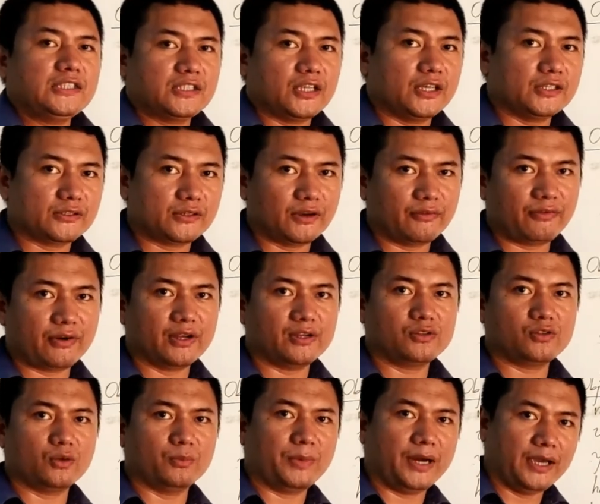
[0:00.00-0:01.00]
is referring
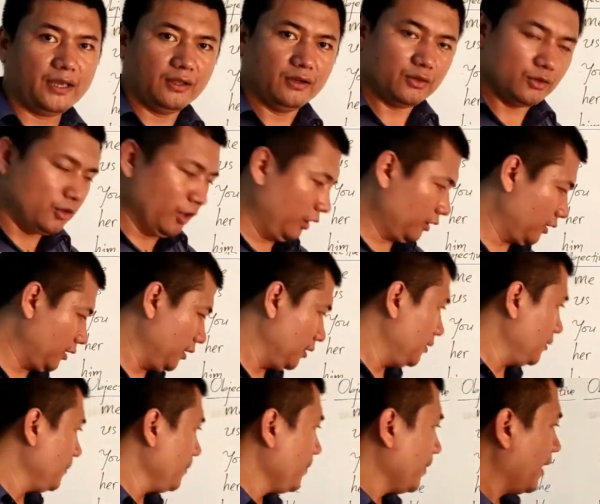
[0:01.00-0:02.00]
to my dog.
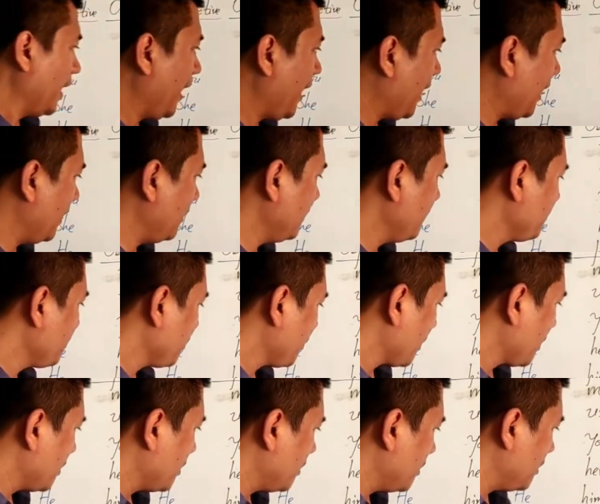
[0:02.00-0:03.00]
And
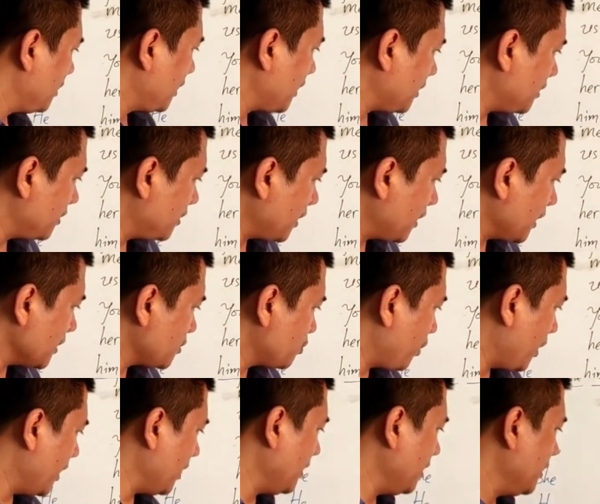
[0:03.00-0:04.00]
then the last
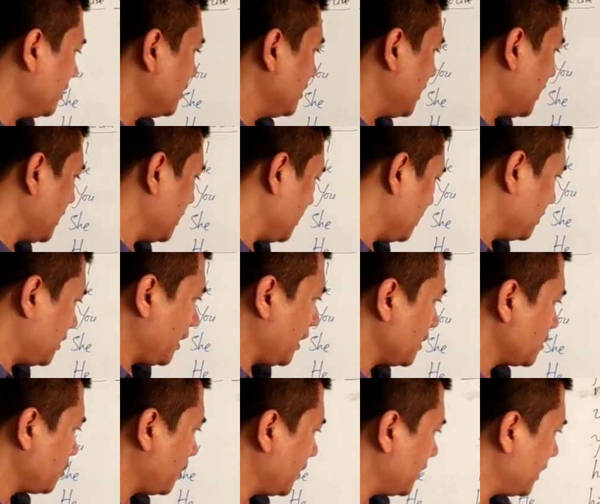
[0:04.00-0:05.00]
one
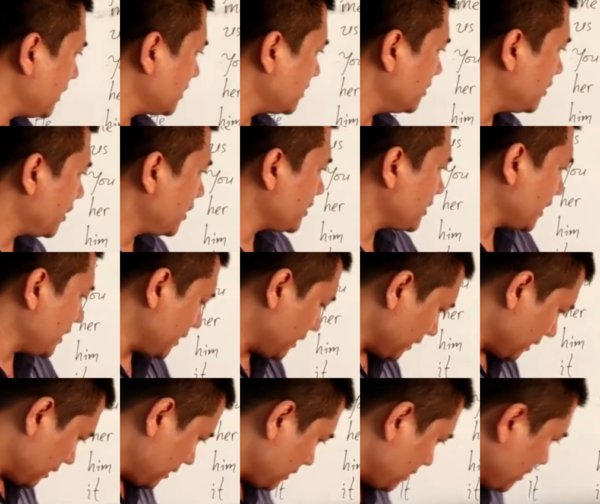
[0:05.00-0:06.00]
that is theirs and
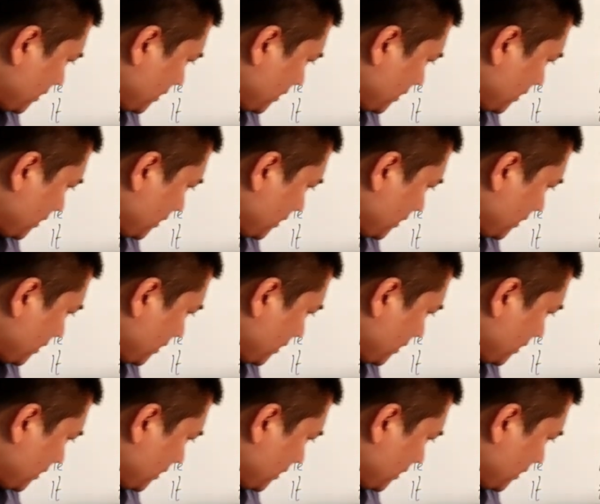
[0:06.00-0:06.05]
their.